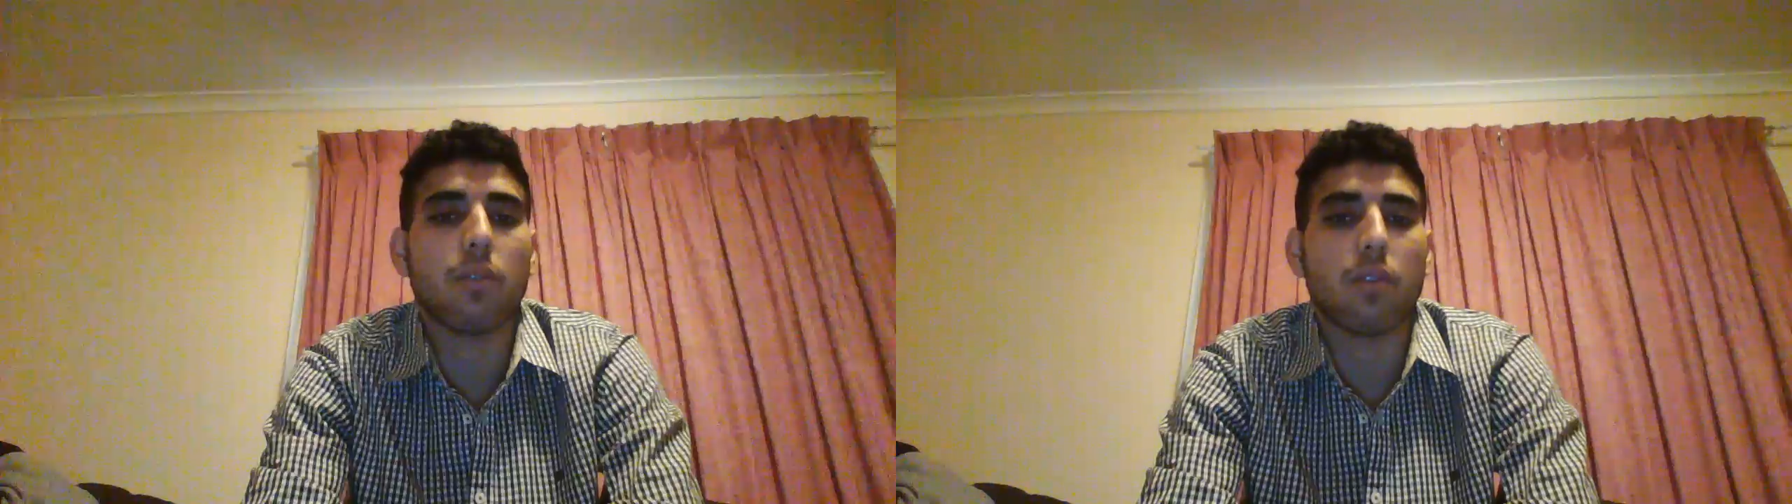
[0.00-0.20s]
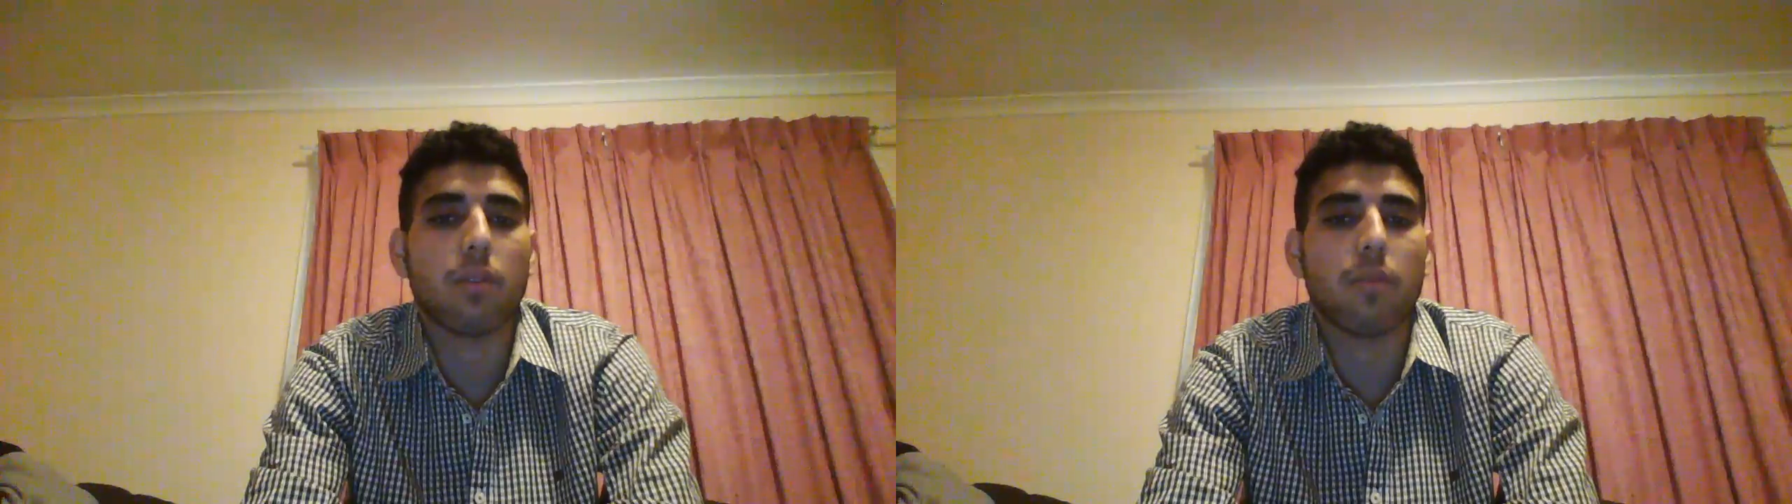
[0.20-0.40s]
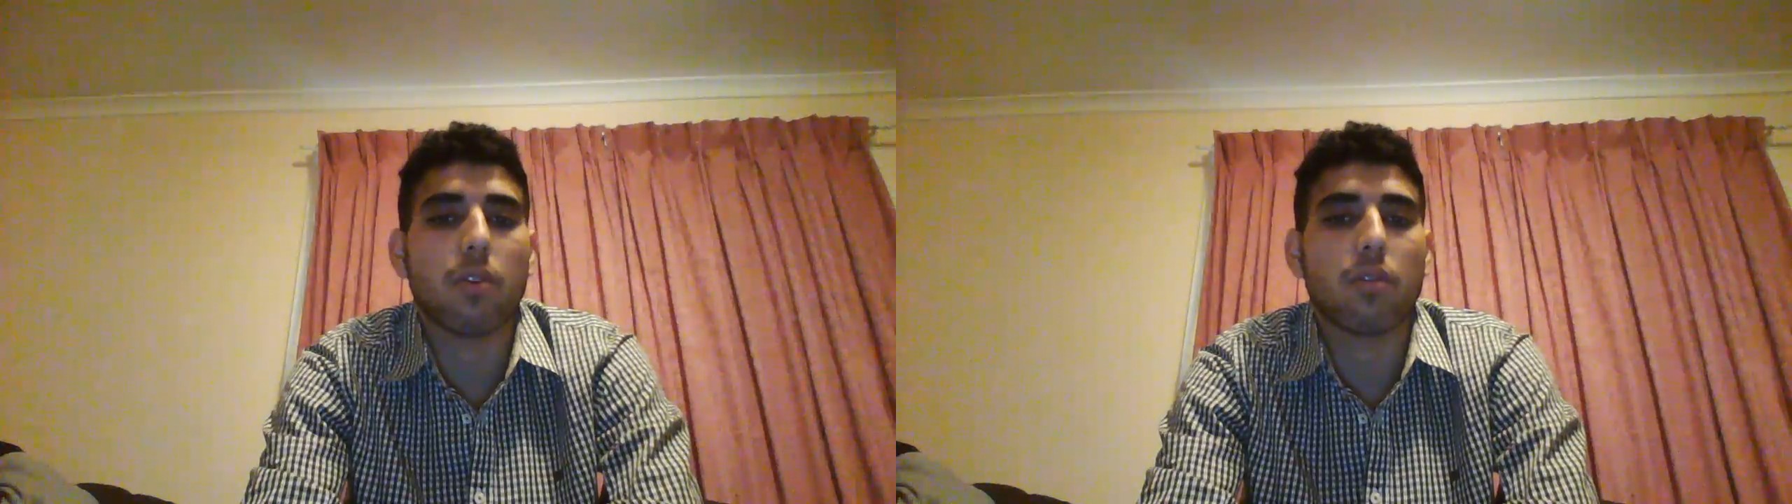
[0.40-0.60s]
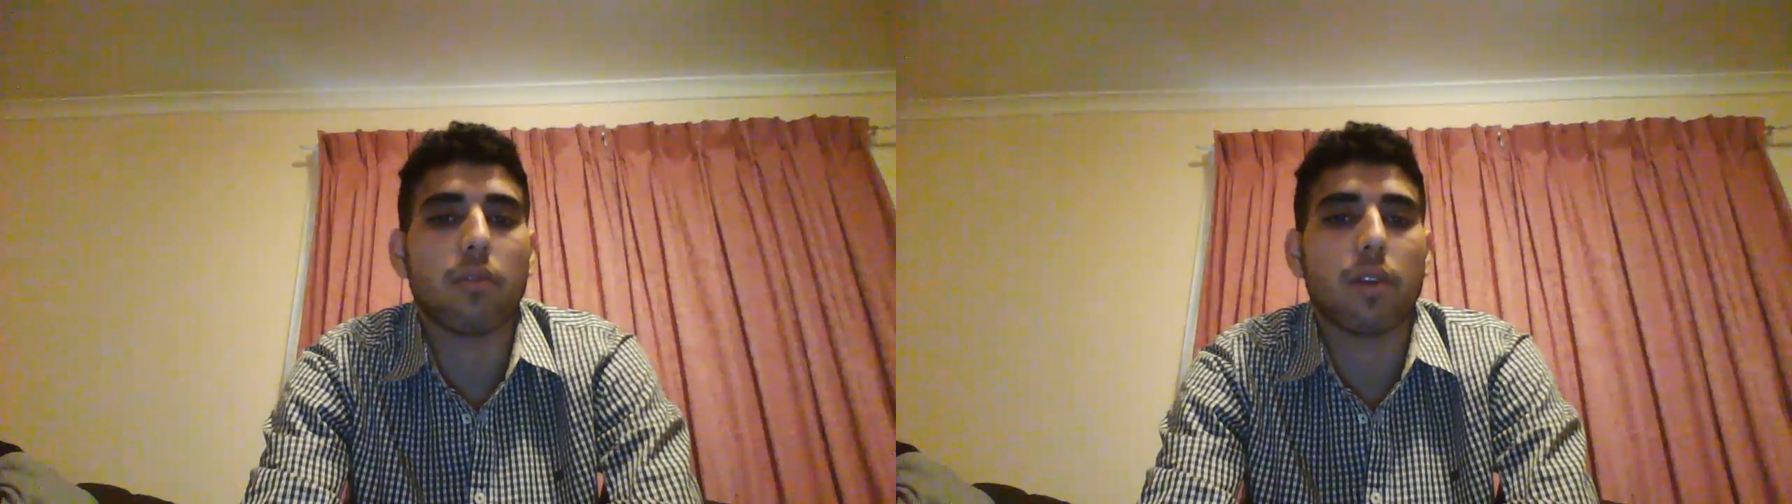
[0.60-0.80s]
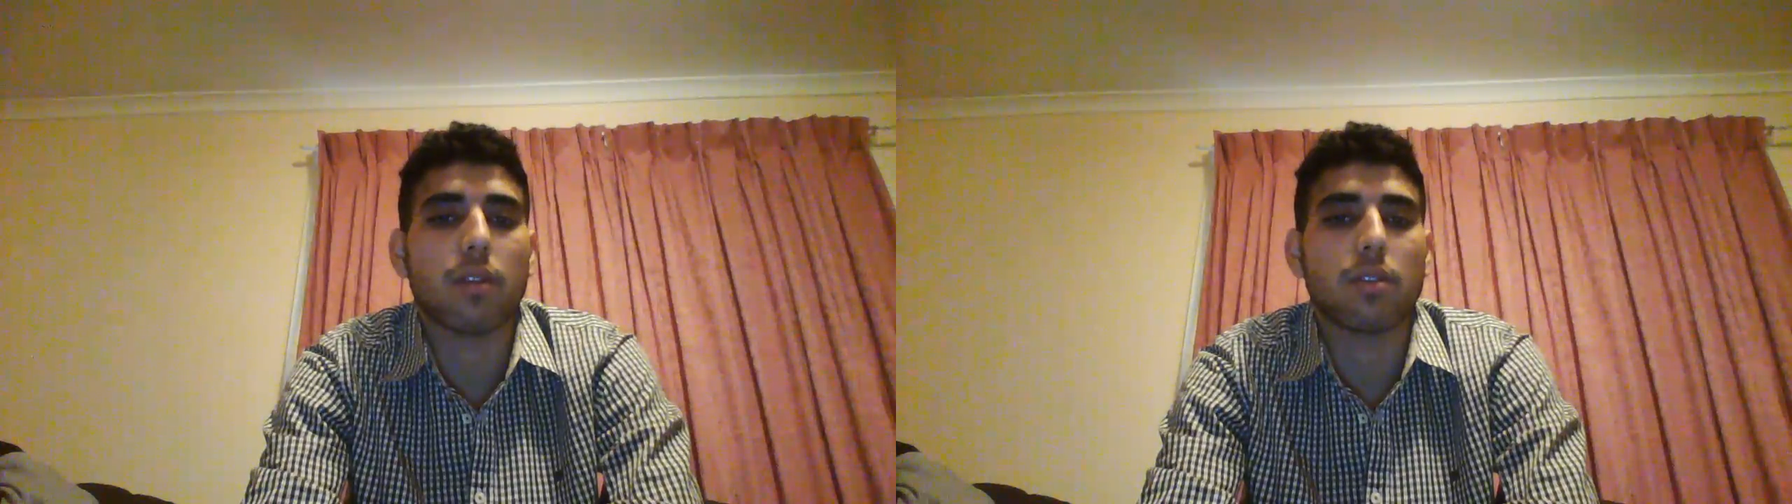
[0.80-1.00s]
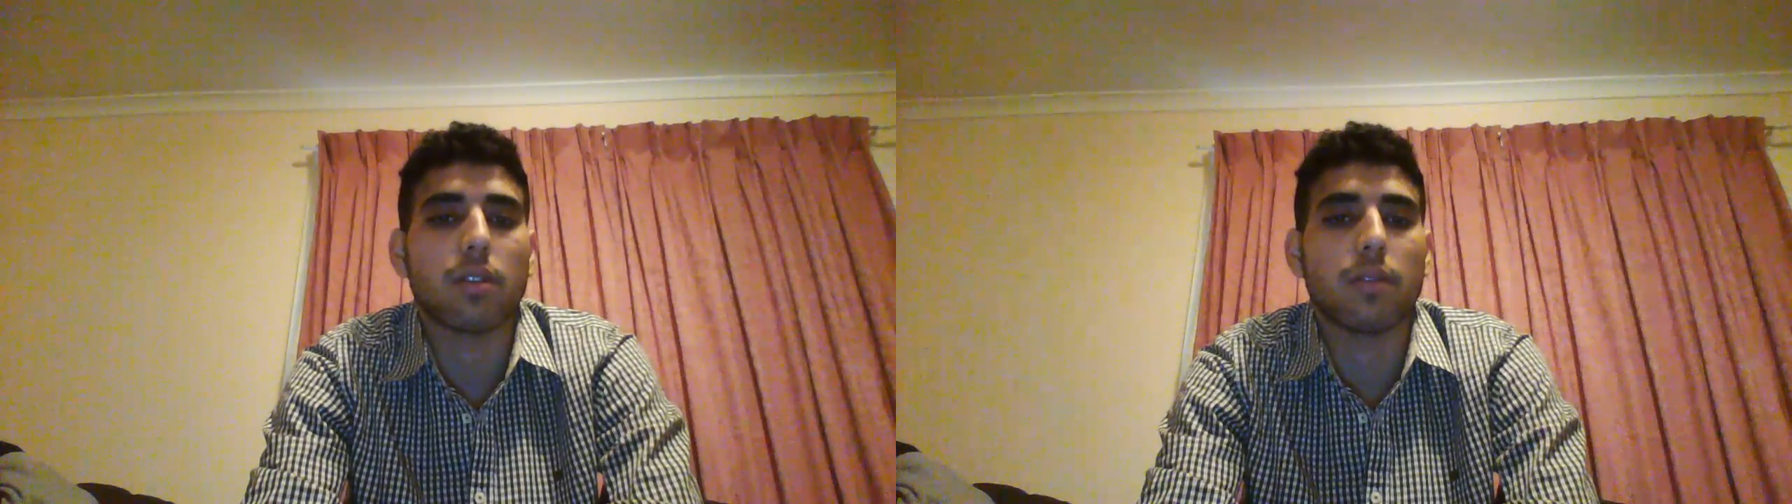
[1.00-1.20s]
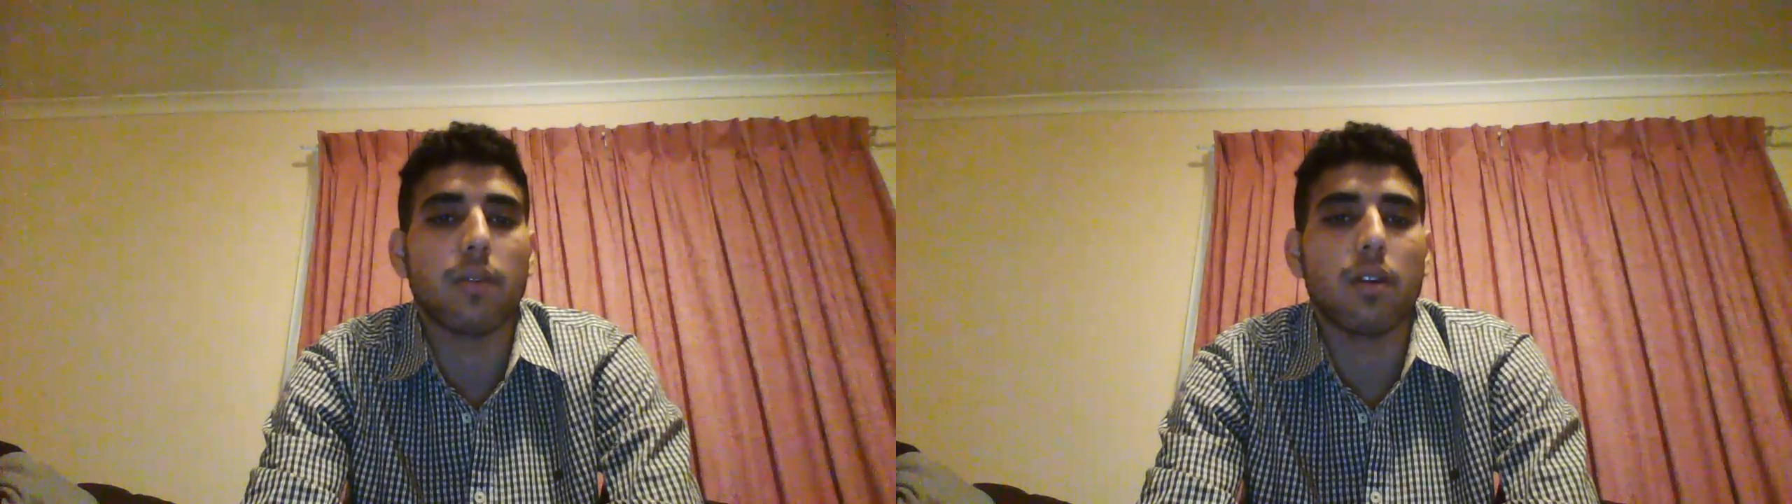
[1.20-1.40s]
lot amount of energy.